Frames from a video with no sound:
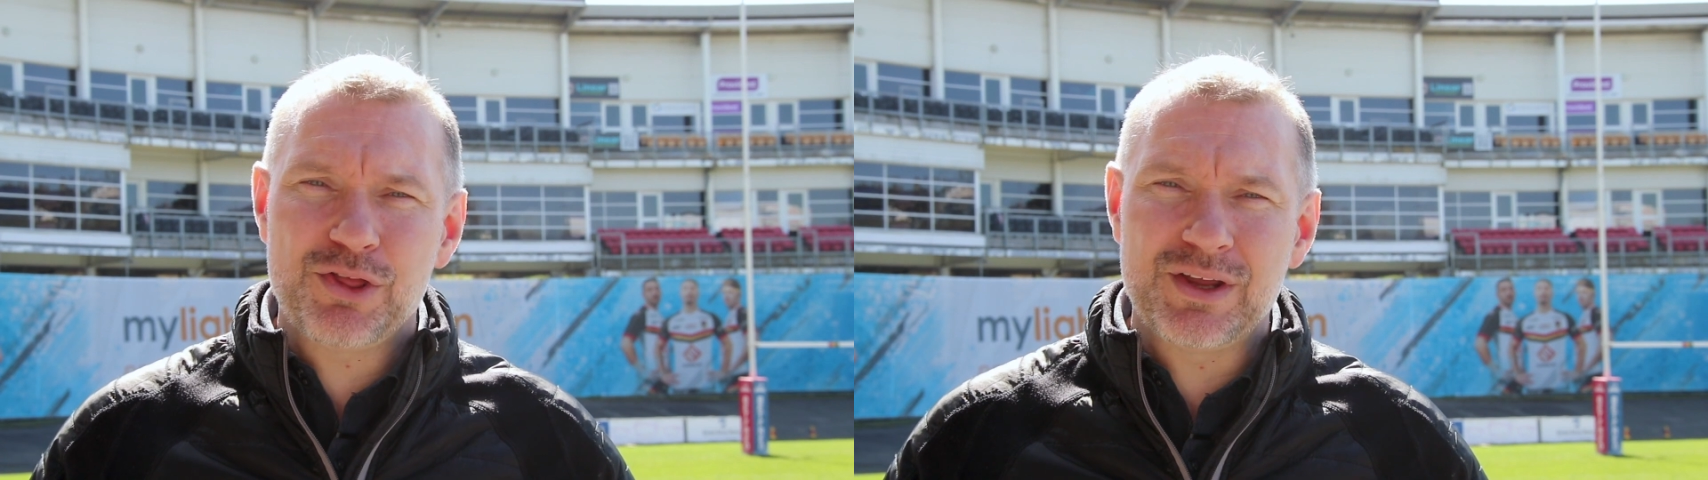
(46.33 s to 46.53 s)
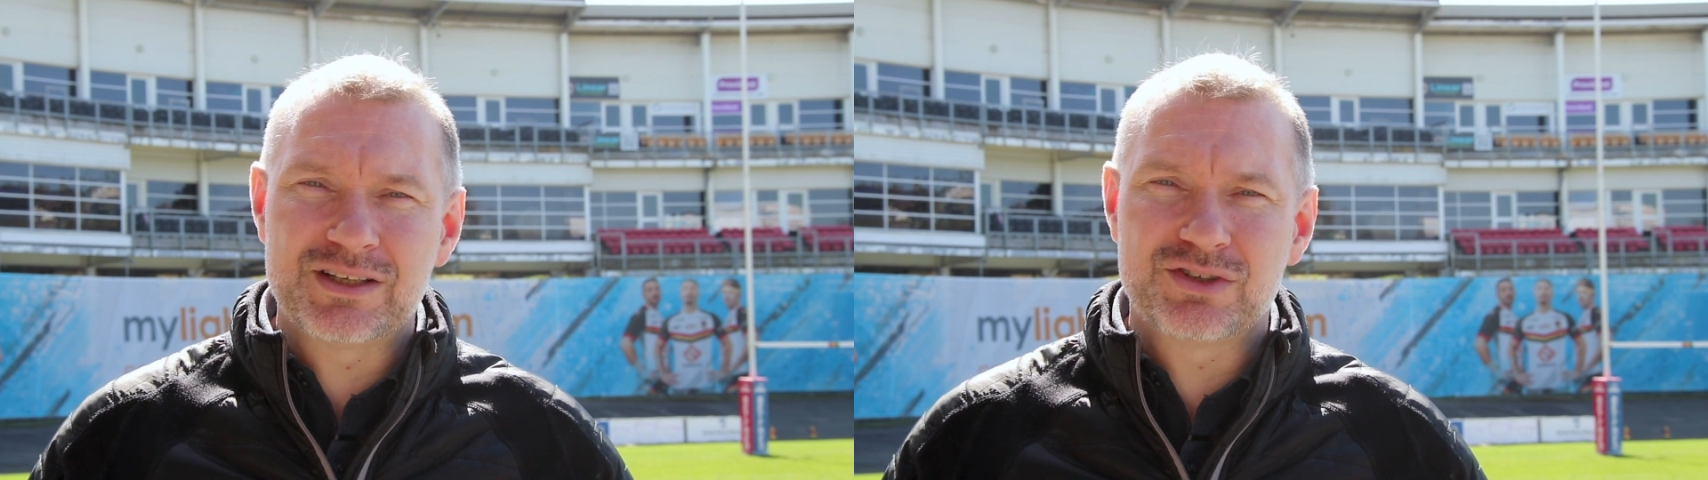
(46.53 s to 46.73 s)

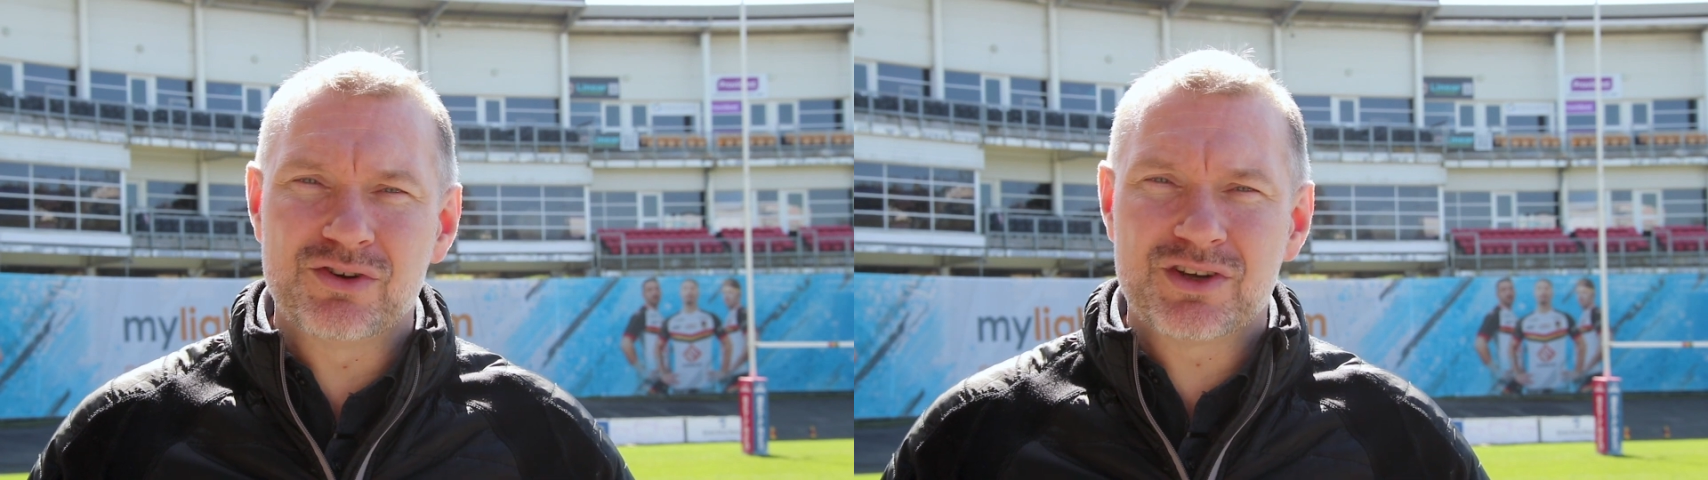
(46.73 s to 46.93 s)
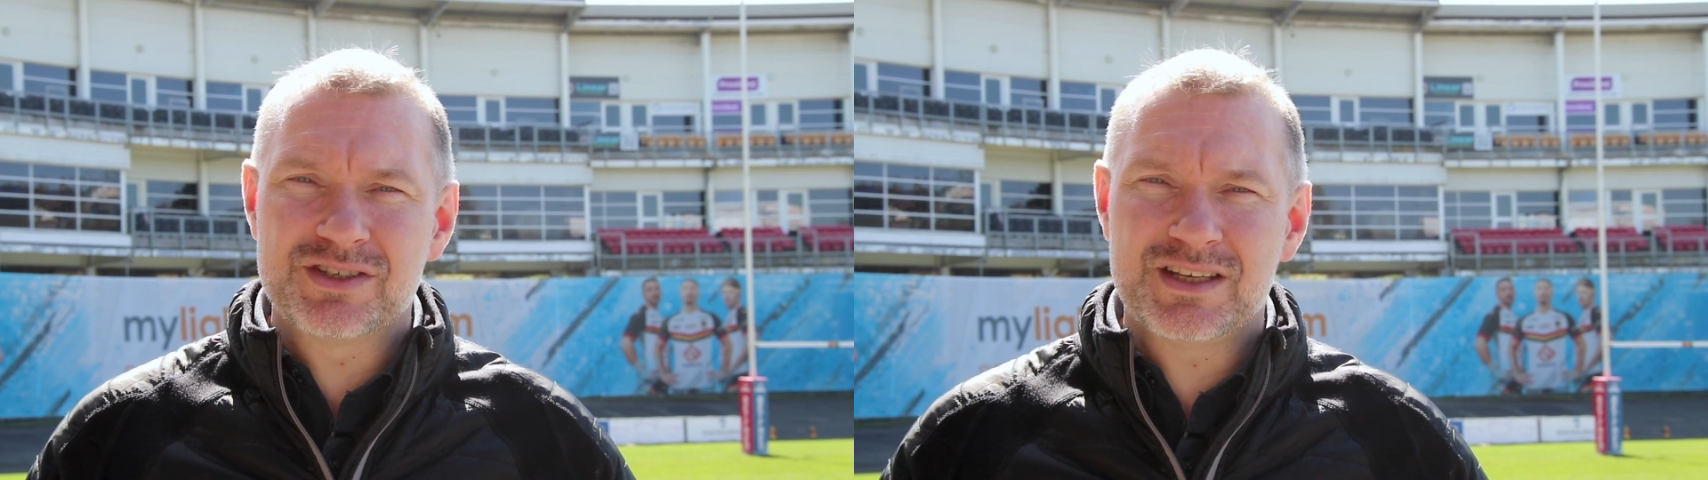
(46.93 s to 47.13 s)
things
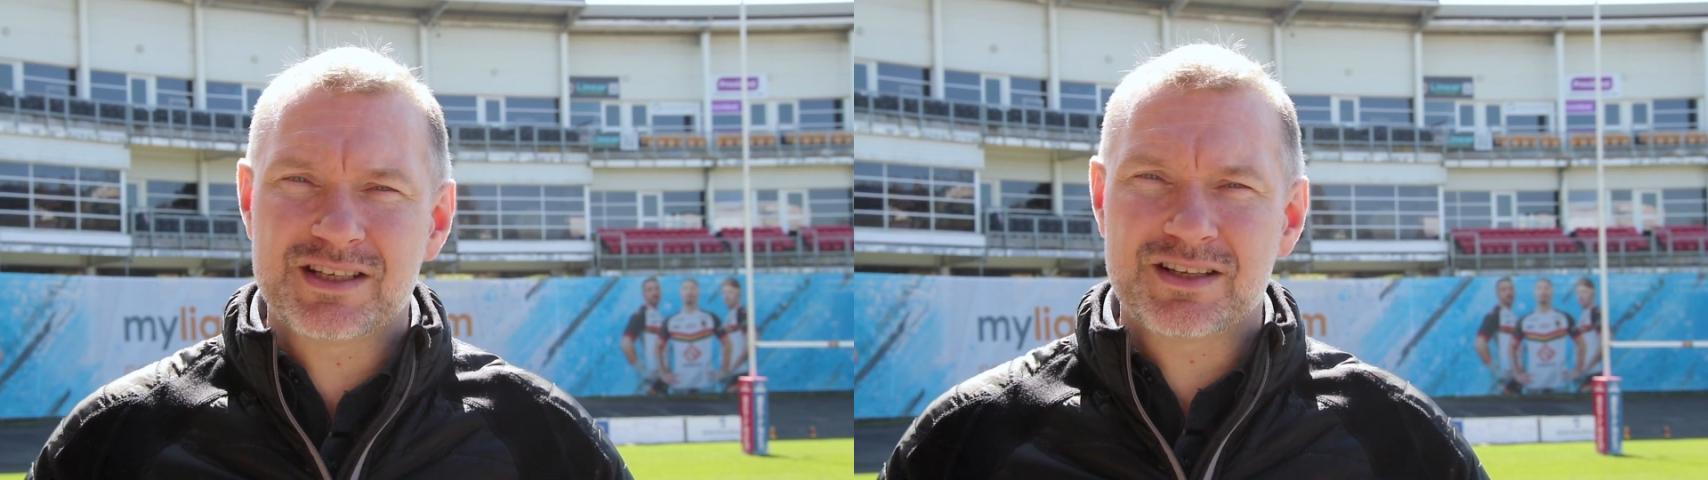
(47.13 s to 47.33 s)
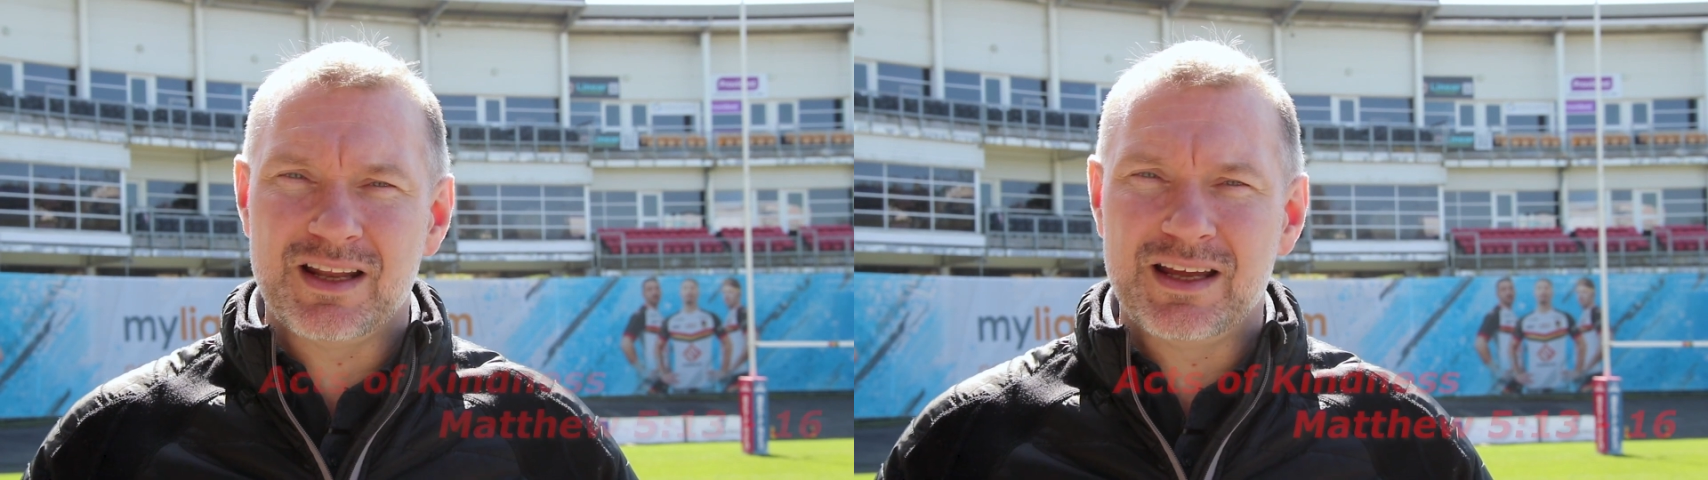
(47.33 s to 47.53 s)
done
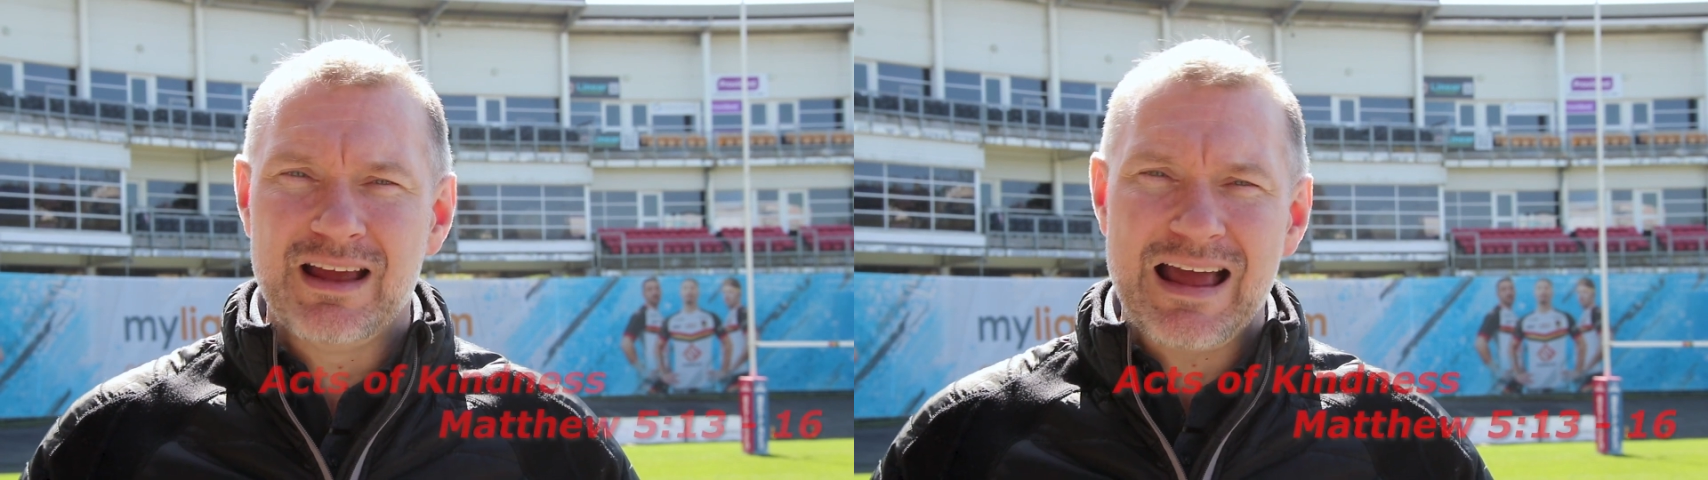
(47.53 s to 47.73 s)
consistently,